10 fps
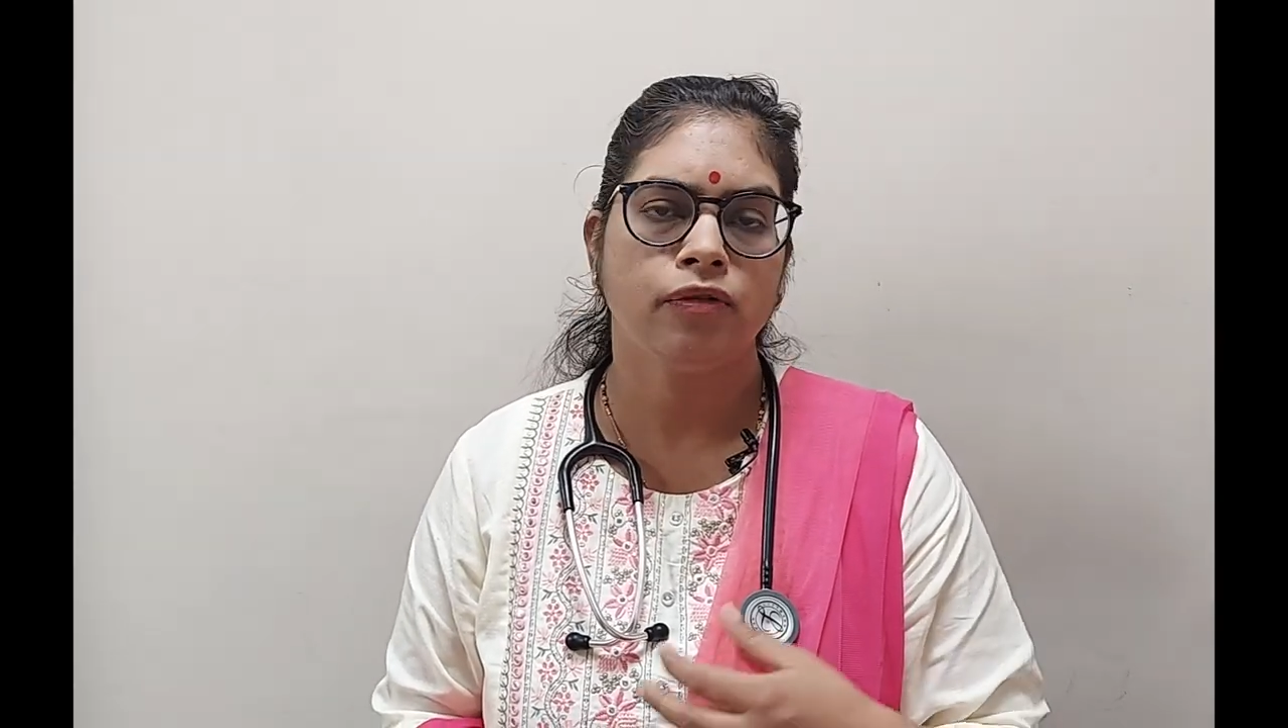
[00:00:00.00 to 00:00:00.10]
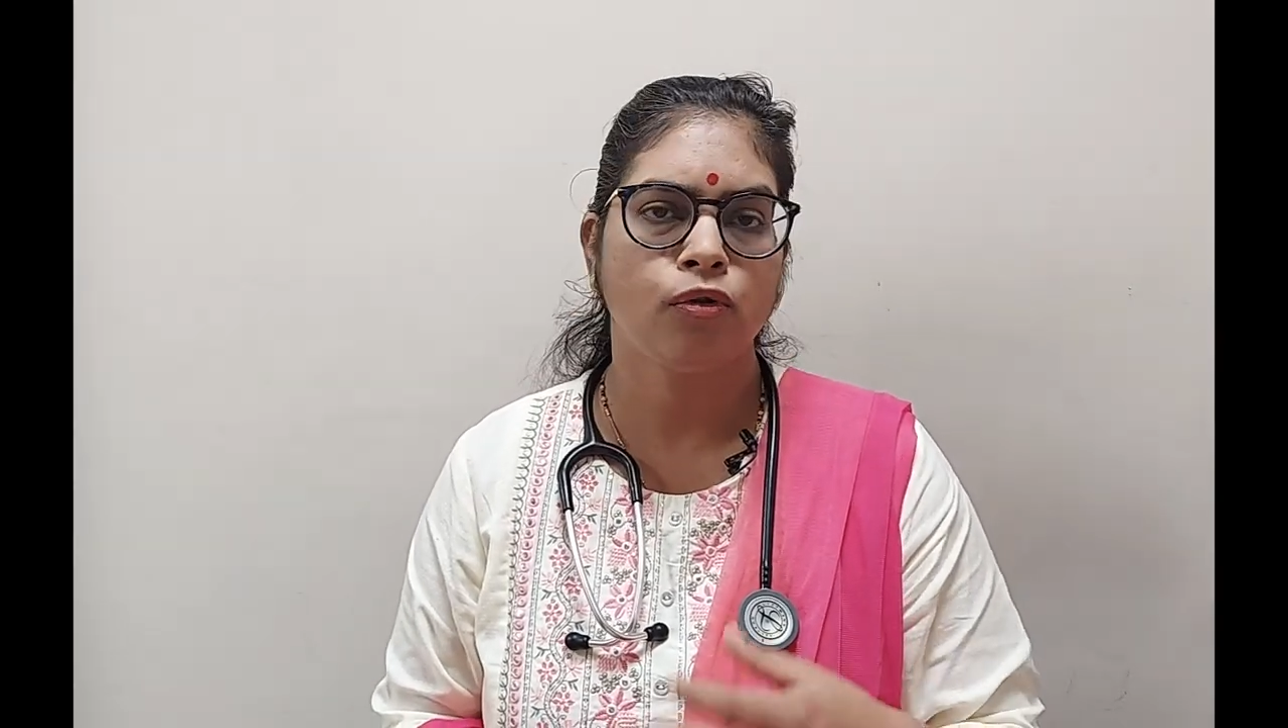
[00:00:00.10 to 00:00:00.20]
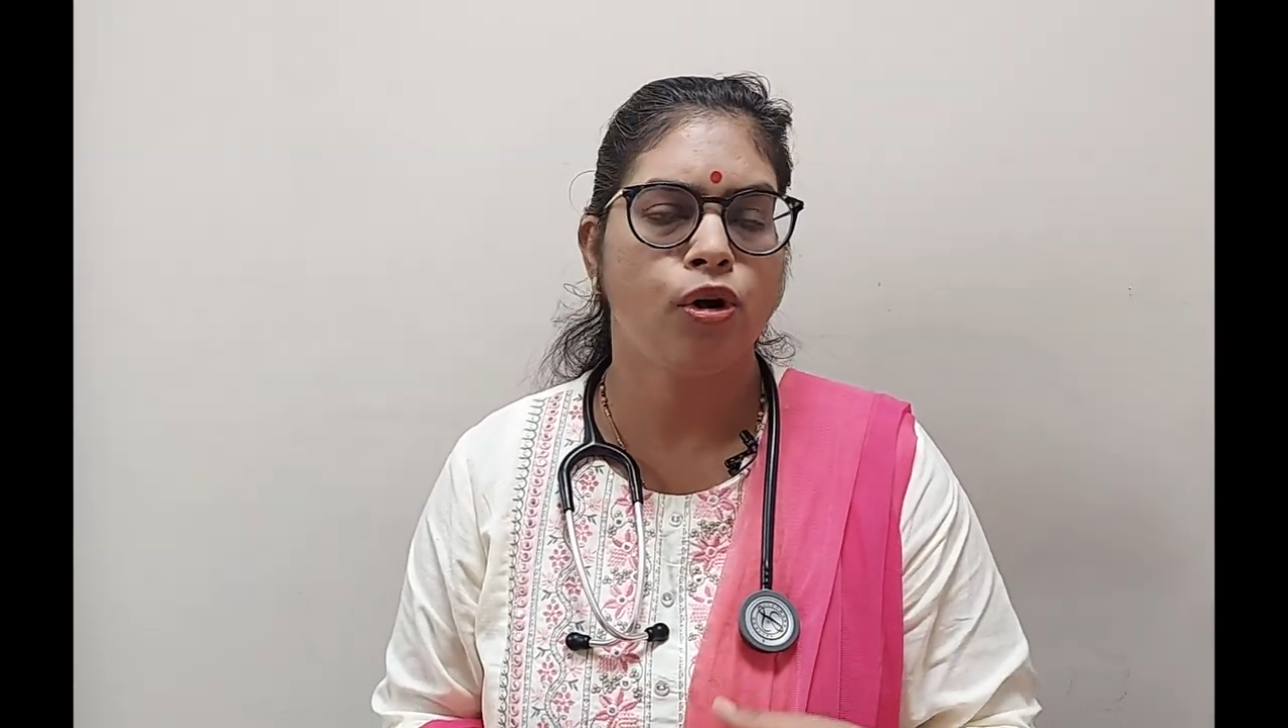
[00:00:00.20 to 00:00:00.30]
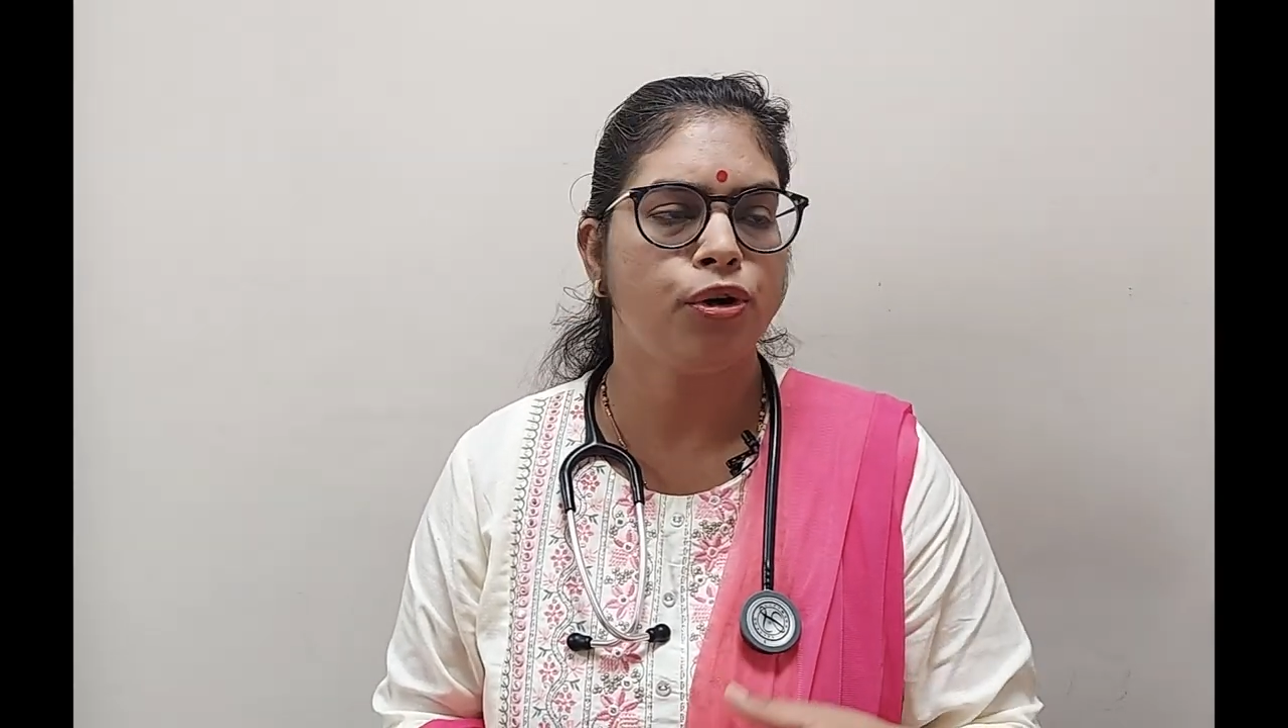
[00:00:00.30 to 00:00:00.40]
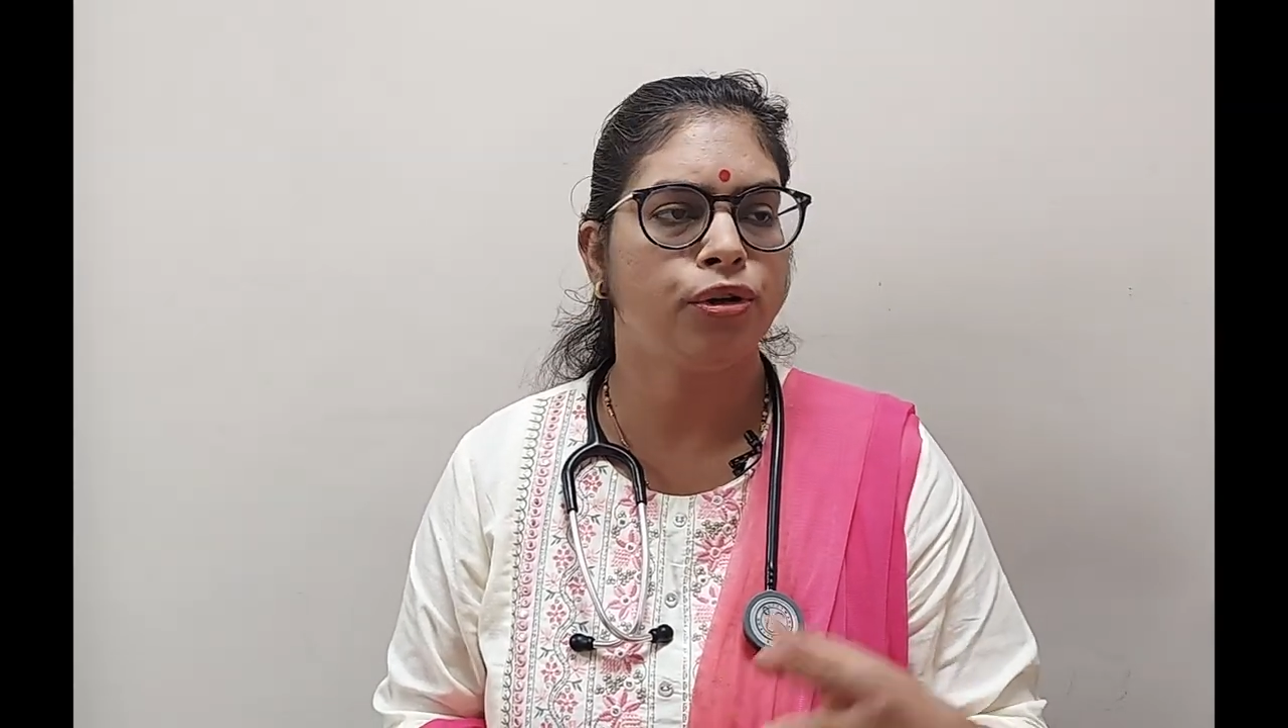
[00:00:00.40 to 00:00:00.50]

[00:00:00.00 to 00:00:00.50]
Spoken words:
have gone